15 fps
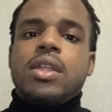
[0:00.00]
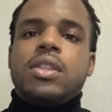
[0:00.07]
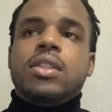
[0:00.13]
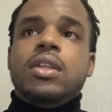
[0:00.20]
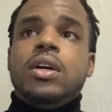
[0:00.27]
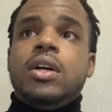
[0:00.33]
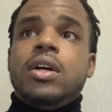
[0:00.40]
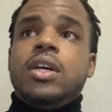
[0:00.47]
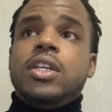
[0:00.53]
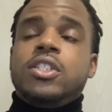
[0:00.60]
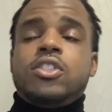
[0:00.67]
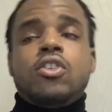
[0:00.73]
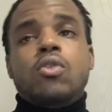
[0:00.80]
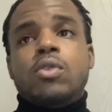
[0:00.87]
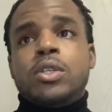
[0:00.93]
His
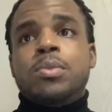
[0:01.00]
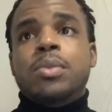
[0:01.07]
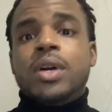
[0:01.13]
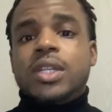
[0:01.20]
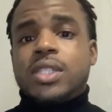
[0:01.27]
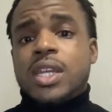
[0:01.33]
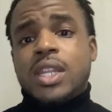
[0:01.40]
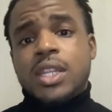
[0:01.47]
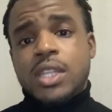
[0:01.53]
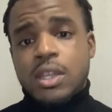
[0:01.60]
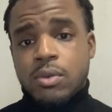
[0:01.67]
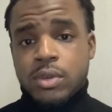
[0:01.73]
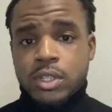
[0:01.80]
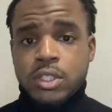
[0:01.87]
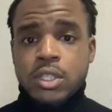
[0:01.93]
newest book that he did
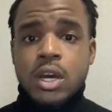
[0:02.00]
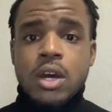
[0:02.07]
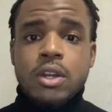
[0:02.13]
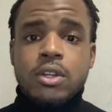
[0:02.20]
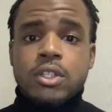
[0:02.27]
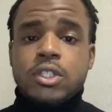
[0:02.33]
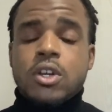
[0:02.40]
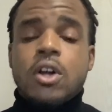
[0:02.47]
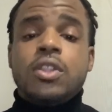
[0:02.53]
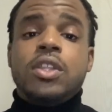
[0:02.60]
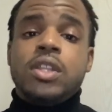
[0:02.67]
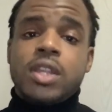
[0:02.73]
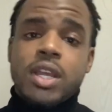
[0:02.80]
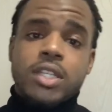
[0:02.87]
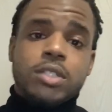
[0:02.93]
with his daughter is called The
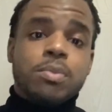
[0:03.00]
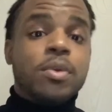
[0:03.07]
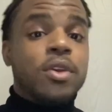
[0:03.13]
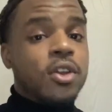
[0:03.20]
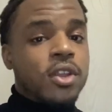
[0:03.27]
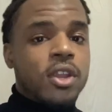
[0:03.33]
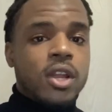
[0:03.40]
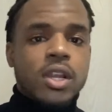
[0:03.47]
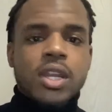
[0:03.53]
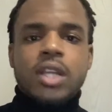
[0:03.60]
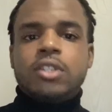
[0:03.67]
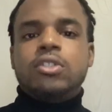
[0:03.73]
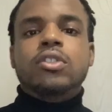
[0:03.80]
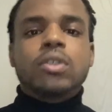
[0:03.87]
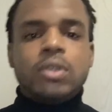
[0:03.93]
Next Millionaire
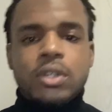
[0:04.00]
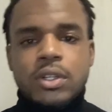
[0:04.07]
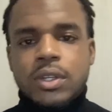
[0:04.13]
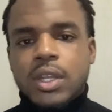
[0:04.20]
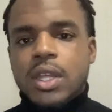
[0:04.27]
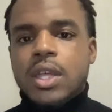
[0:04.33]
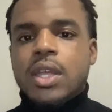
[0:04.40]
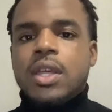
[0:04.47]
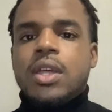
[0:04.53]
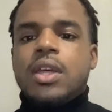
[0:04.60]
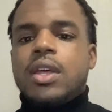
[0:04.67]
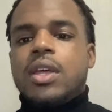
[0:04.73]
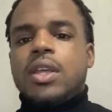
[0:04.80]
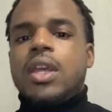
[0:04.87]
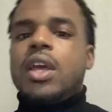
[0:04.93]
Next Door.
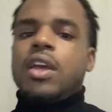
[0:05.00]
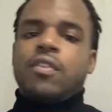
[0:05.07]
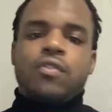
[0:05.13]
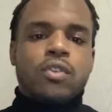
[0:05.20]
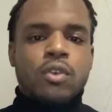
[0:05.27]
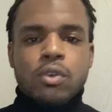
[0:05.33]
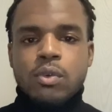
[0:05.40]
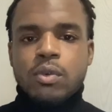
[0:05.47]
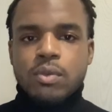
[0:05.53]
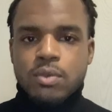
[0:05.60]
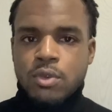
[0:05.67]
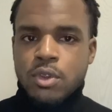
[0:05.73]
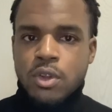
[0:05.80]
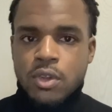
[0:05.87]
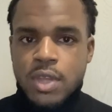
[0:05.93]
Yeah, if you
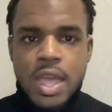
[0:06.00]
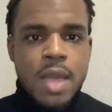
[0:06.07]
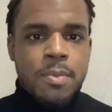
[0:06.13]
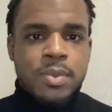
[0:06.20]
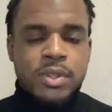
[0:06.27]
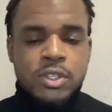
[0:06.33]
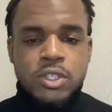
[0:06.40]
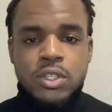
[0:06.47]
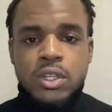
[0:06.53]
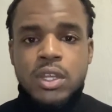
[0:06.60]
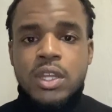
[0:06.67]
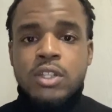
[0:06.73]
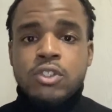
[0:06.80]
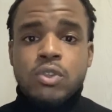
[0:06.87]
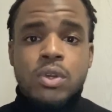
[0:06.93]
happen to
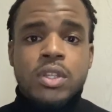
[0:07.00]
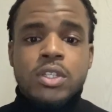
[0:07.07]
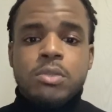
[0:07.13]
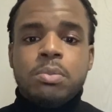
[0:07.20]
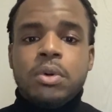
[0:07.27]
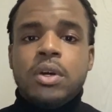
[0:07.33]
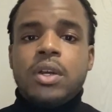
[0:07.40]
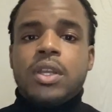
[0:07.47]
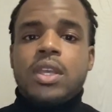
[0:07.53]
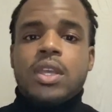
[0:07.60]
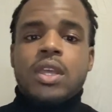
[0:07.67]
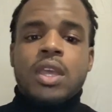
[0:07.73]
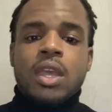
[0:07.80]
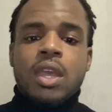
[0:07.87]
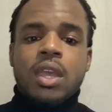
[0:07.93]
enjoy this book
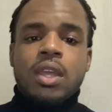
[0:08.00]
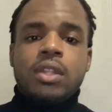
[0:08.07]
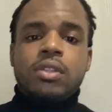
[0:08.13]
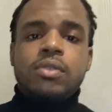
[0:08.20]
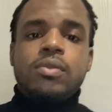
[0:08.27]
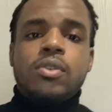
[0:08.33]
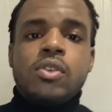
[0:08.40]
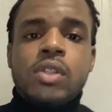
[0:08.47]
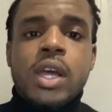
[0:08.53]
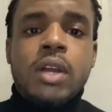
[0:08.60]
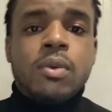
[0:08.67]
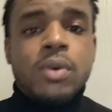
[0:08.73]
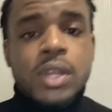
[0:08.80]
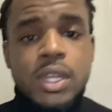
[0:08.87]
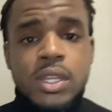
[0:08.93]
and you like
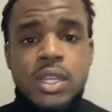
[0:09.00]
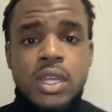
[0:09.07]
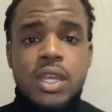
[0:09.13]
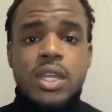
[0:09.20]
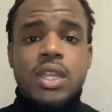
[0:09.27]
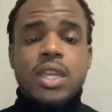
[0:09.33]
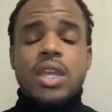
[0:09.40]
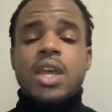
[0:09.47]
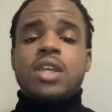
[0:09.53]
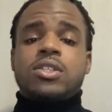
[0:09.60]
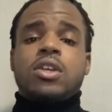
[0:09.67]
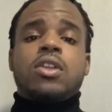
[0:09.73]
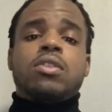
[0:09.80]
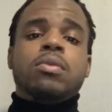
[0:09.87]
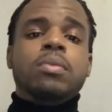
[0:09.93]
what he did, he has
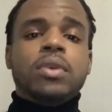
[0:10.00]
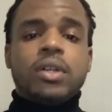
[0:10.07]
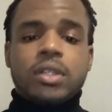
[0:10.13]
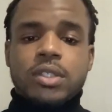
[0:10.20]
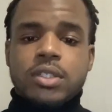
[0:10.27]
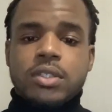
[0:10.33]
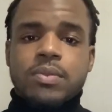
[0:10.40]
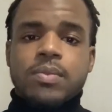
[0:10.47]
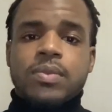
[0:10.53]
other books